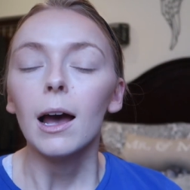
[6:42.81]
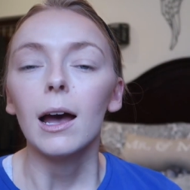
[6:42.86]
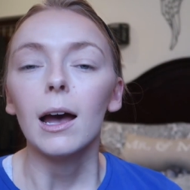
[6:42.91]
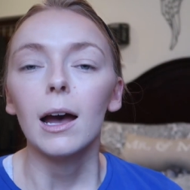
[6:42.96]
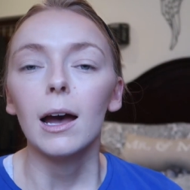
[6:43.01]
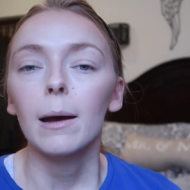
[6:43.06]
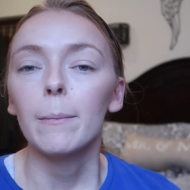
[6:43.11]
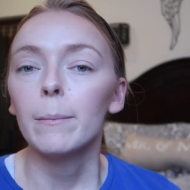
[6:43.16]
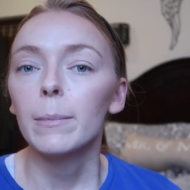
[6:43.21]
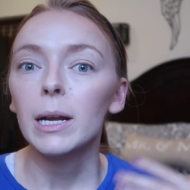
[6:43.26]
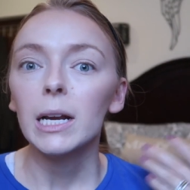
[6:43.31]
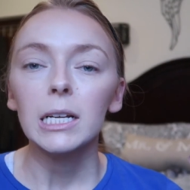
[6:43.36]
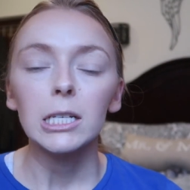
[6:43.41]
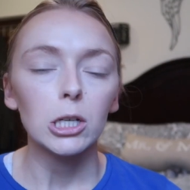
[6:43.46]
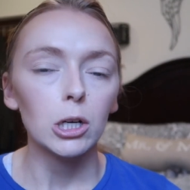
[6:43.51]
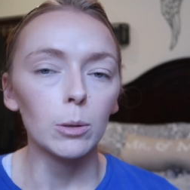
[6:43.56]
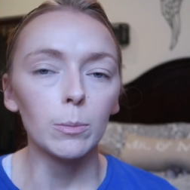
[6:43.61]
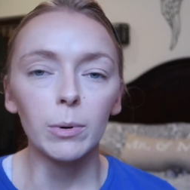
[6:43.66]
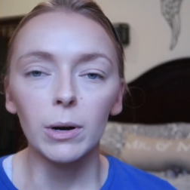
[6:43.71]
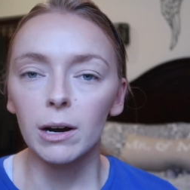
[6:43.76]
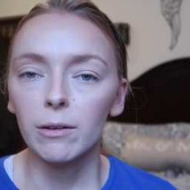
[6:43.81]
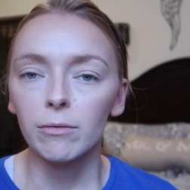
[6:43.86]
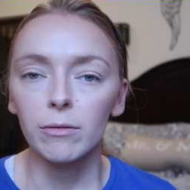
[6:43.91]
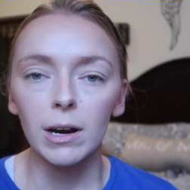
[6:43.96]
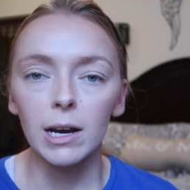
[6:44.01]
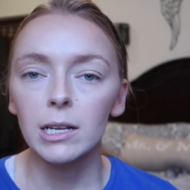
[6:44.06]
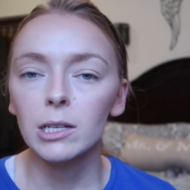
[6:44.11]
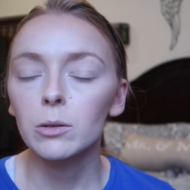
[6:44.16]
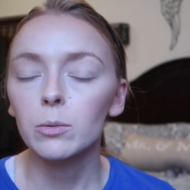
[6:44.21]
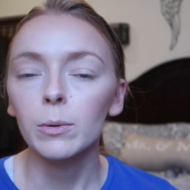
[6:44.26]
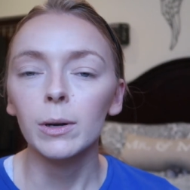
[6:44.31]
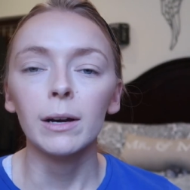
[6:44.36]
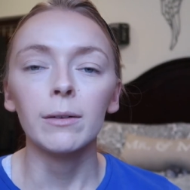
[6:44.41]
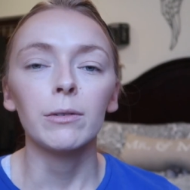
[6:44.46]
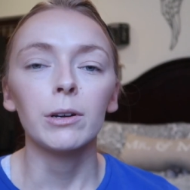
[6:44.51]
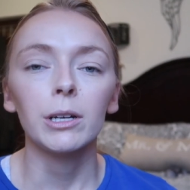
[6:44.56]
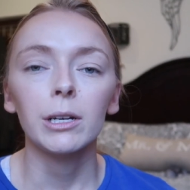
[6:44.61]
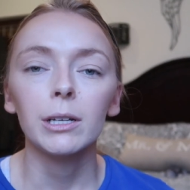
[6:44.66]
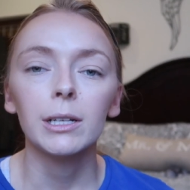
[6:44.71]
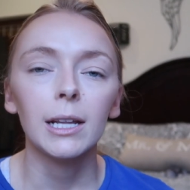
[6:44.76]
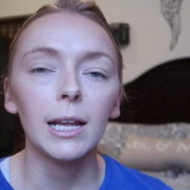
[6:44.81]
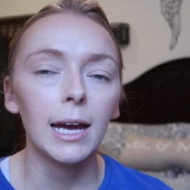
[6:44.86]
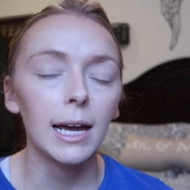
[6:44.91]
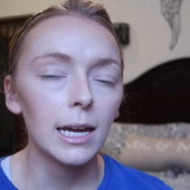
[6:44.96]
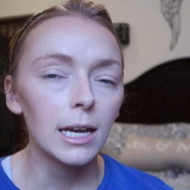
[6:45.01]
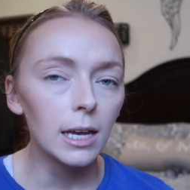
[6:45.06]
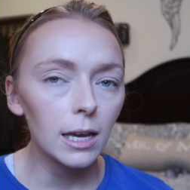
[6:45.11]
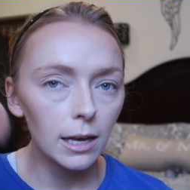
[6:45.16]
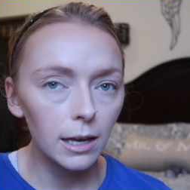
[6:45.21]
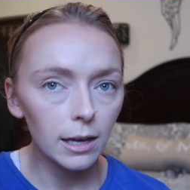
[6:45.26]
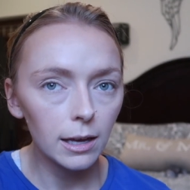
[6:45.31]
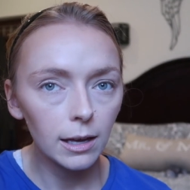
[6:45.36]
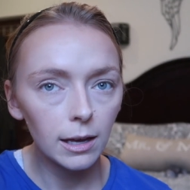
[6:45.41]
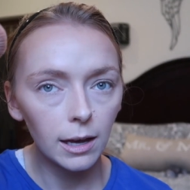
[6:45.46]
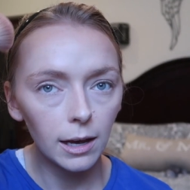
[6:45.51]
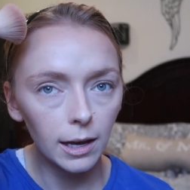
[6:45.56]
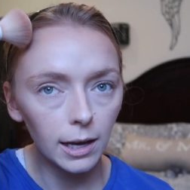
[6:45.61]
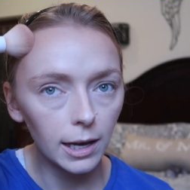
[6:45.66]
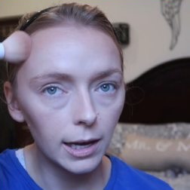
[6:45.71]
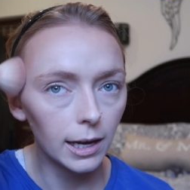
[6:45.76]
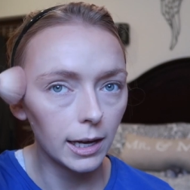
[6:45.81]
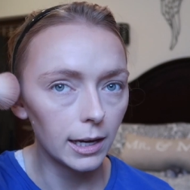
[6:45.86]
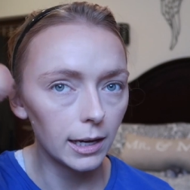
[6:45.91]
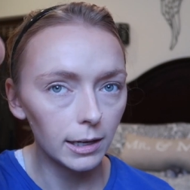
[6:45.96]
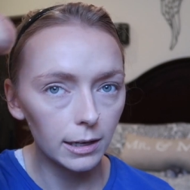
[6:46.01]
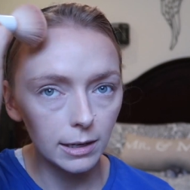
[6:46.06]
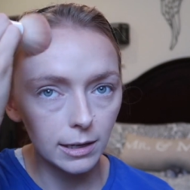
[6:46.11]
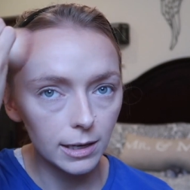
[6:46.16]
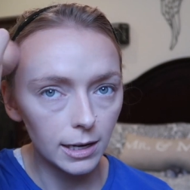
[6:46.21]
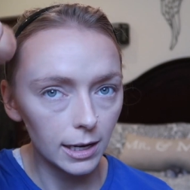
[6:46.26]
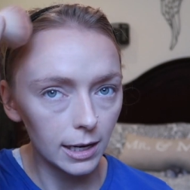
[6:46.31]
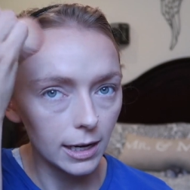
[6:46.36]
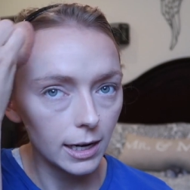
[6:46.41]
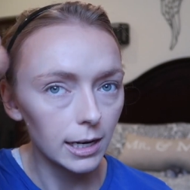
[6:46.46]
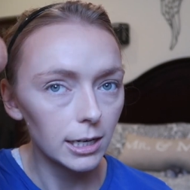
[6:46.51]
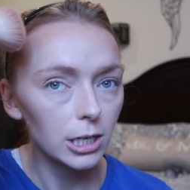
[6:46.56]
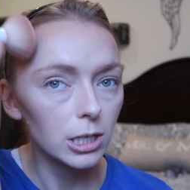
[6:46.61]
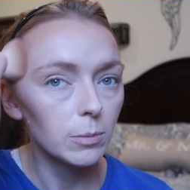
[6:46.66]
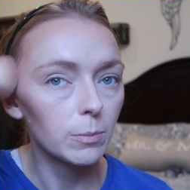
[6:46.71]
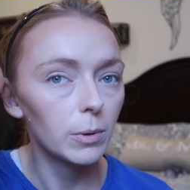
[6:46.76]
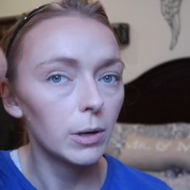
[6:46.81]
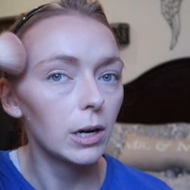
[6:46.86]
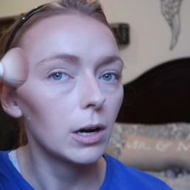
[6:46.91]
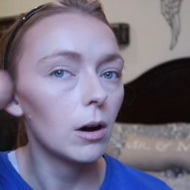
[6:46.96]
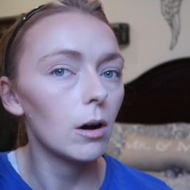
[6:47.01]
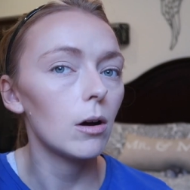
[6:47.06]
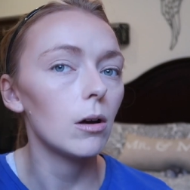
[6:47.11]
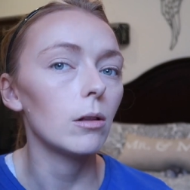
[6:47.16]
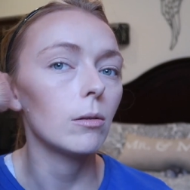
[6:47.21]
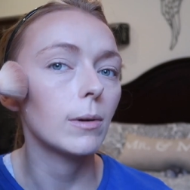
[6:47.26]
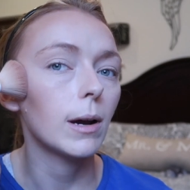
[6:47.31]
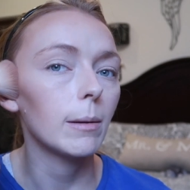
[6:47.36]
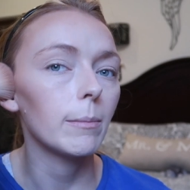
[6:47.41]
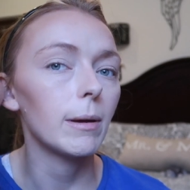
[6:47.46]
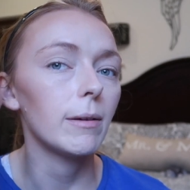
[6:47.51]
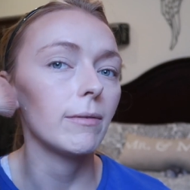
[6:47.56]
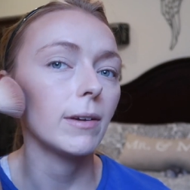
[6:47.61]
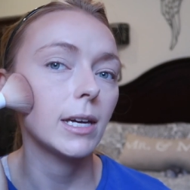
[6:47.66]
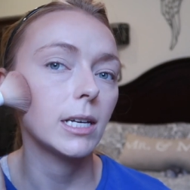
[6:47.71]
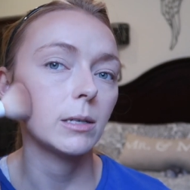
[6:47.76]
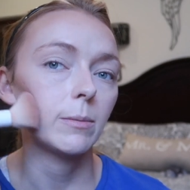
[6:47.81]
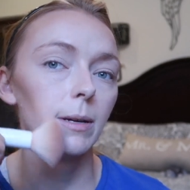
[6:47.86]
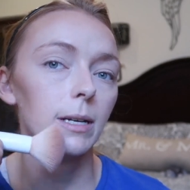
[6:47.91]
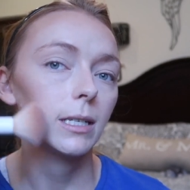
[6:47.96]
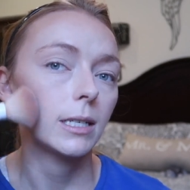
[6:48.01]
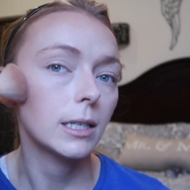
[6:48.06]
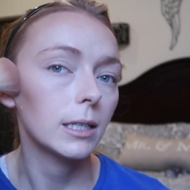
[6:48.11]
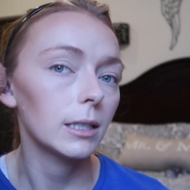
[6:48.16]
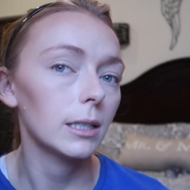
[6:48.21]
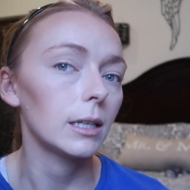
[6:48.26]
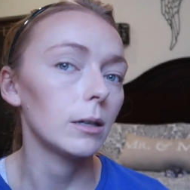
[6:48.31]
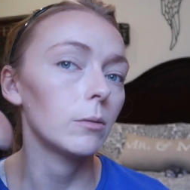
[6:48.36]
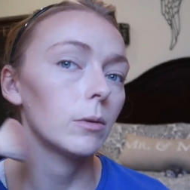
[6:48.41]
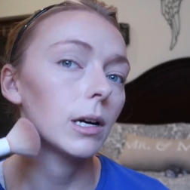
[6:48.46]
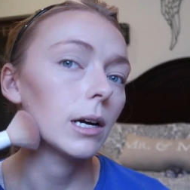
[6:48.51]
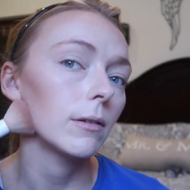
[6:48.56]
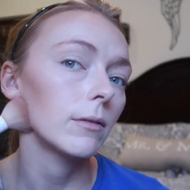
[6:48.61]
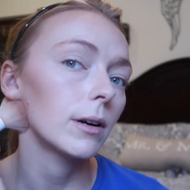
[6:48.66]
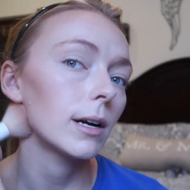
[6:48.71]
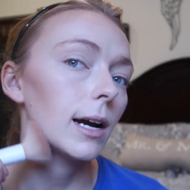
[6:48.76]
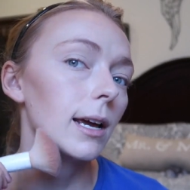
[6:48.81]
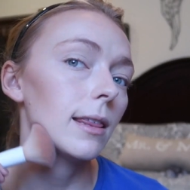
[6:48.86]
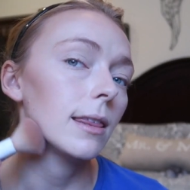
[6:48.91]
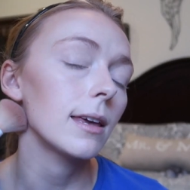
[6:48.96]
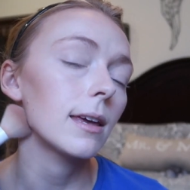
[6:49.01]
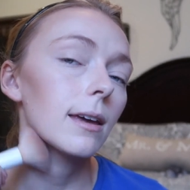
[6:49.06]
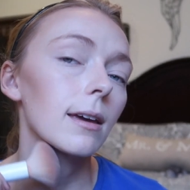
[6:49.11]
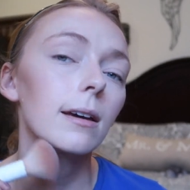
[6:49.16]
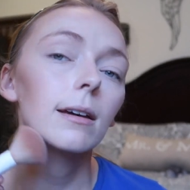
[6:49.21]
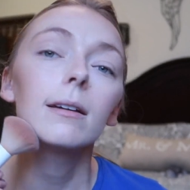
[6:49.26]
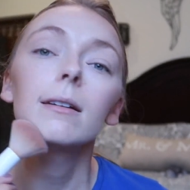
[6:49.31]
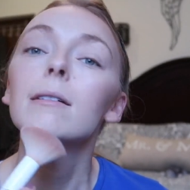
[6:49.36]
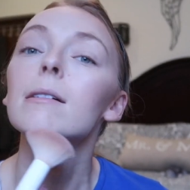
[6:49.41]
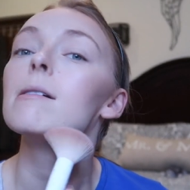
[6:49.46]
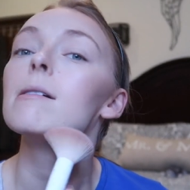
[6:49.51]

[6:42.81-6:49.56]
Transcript: But it's your preference, whatever you'd like. And I just put it all around my face basically, wherever I think